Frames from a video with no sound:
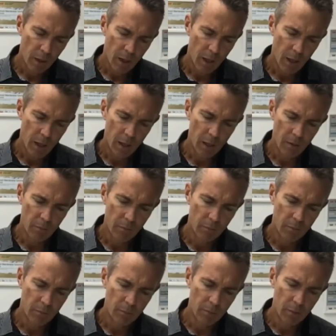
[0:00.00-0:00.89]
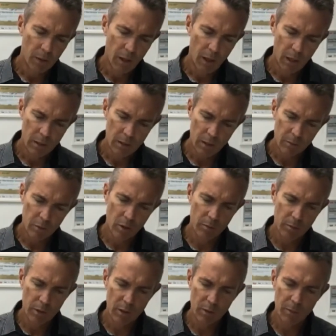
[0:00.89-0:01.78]
and
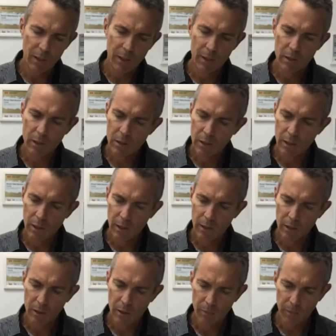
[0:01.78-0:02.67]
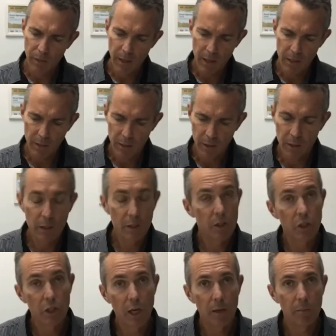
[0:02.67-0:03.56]
sometimes there's been a disconnect in the plant and it's
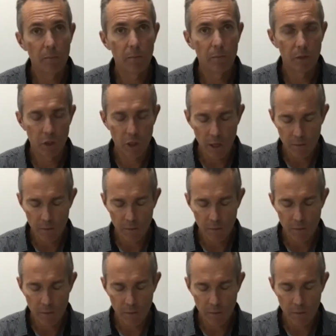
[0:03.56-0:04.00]
jammed